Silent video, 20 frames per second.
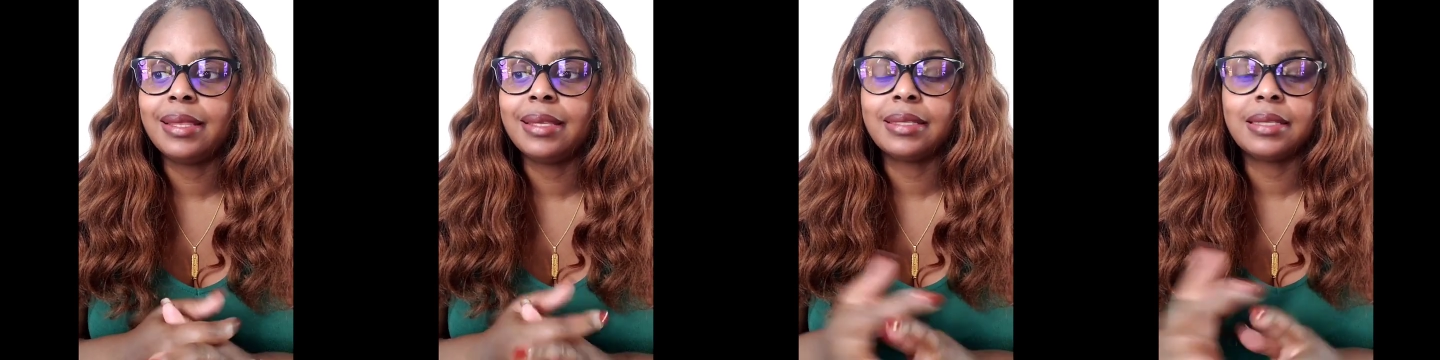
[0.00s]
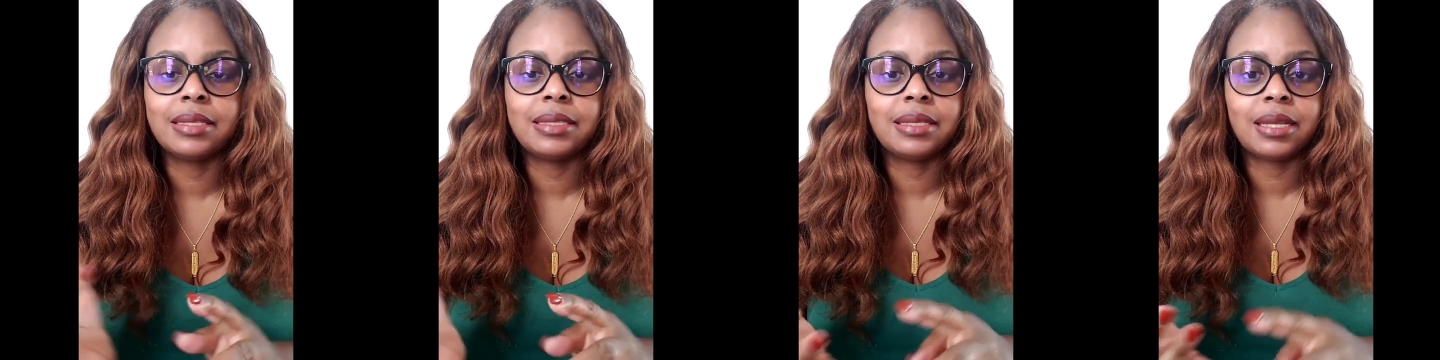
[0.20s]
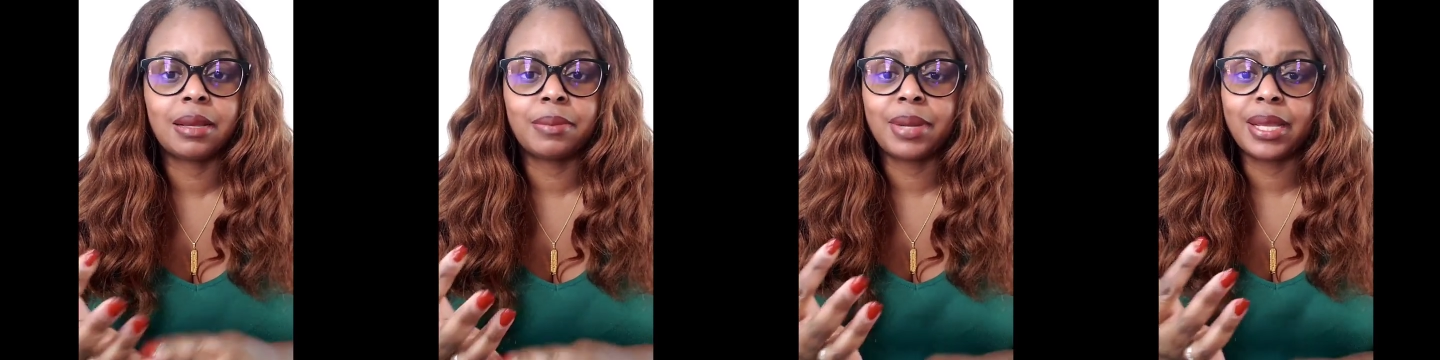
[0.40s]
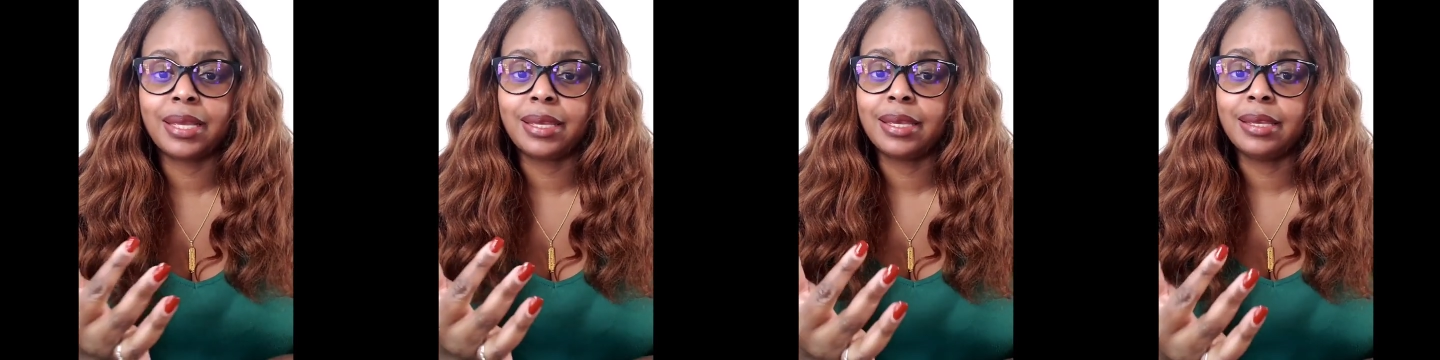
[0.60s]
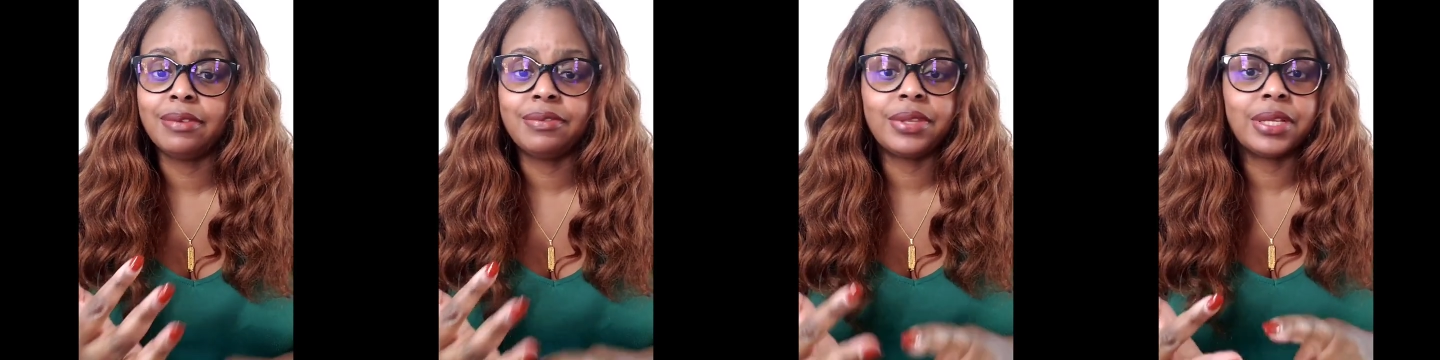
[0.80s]
This is not my
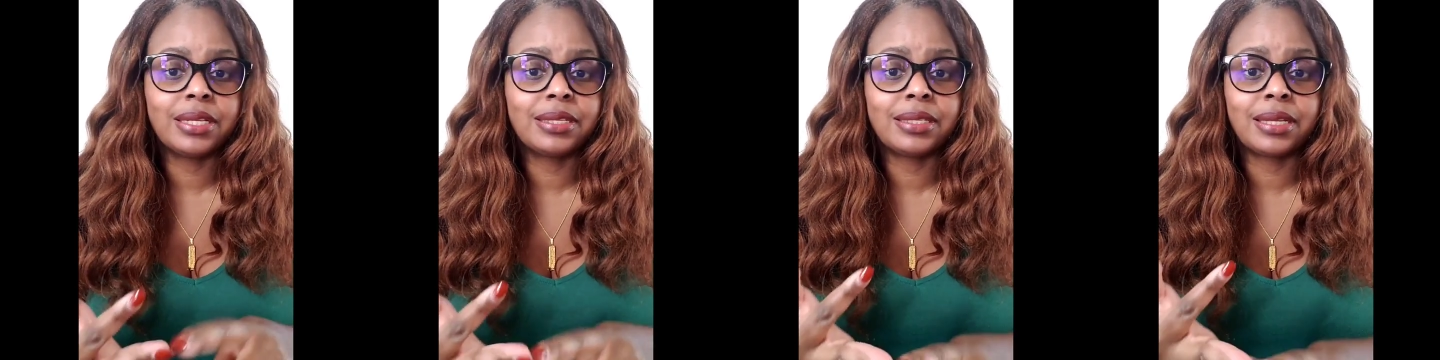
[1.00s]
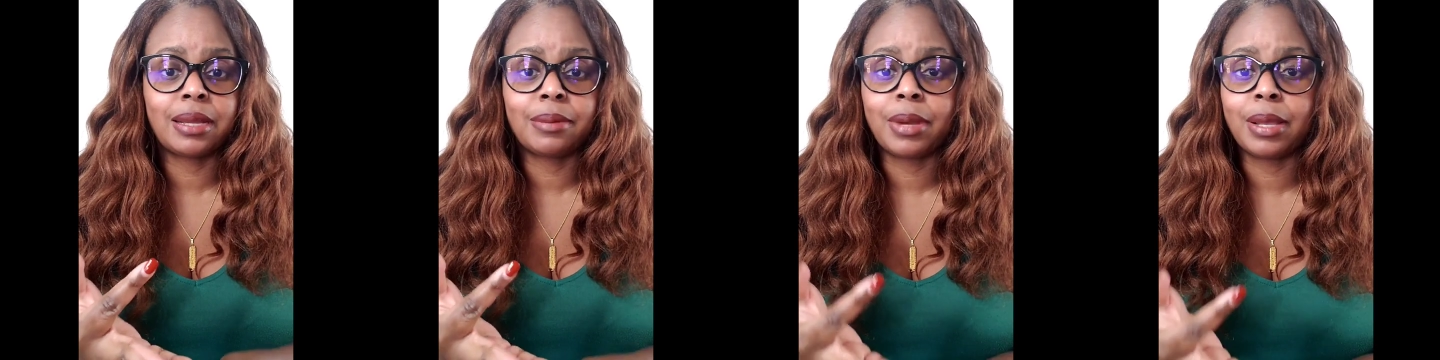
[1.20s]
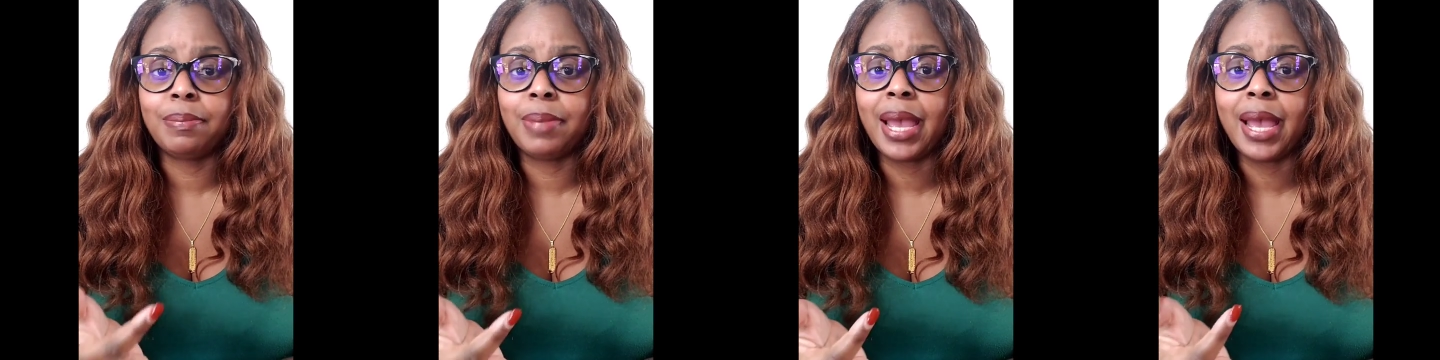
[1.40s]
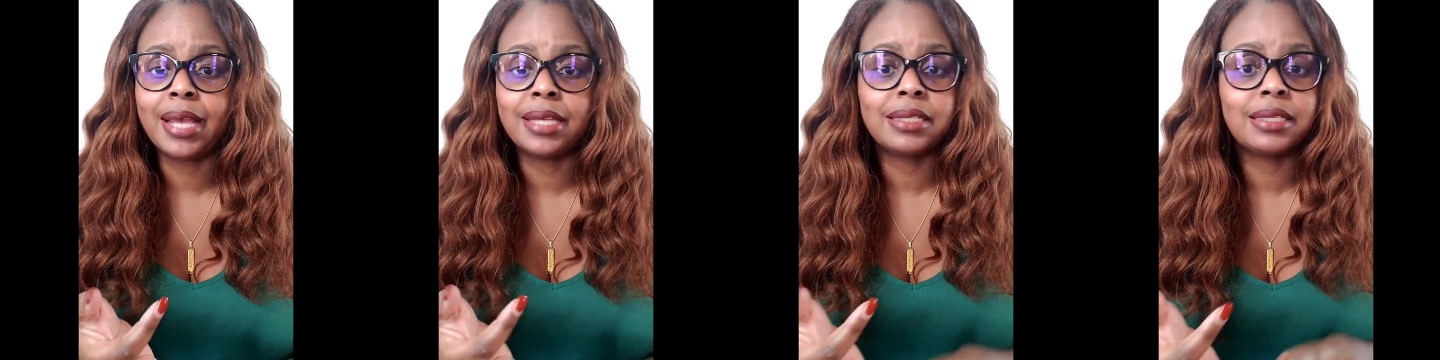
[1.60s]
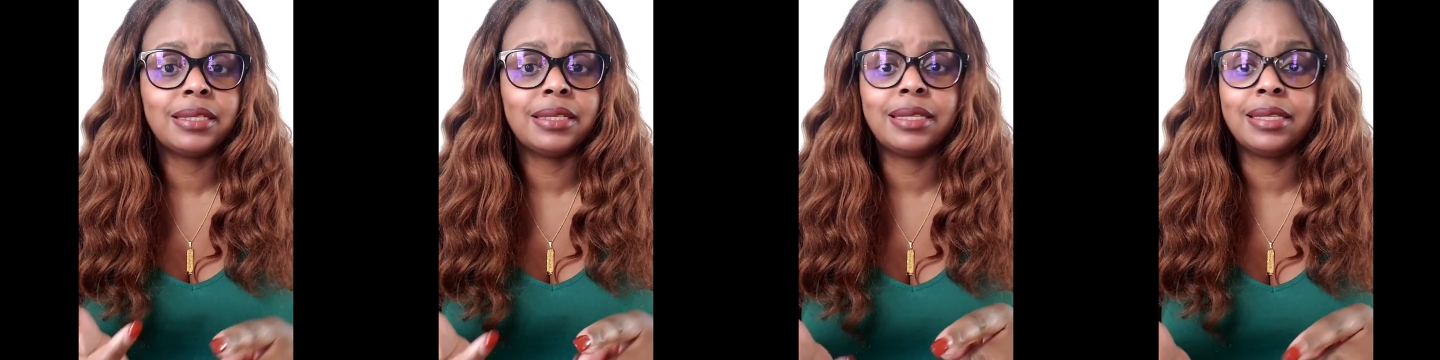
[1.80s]
gift. This is not my
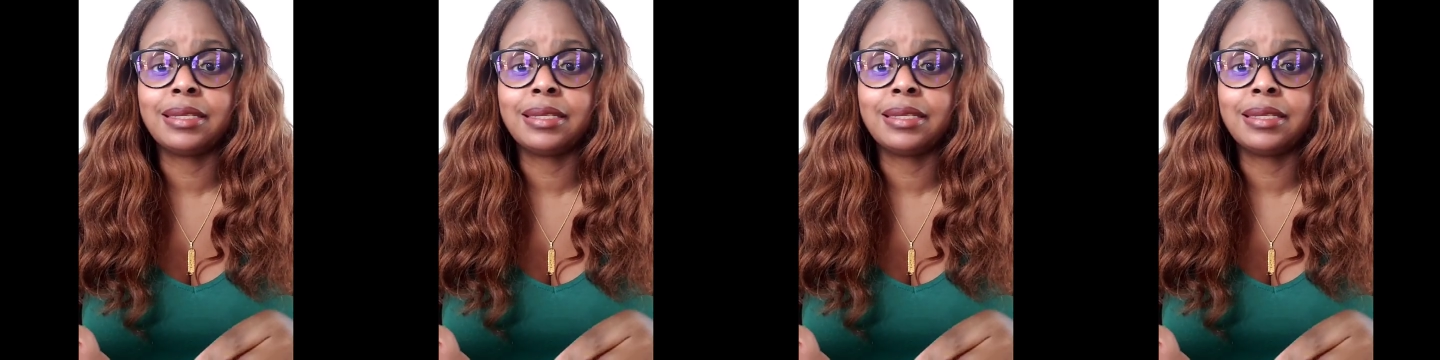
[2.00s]
passion.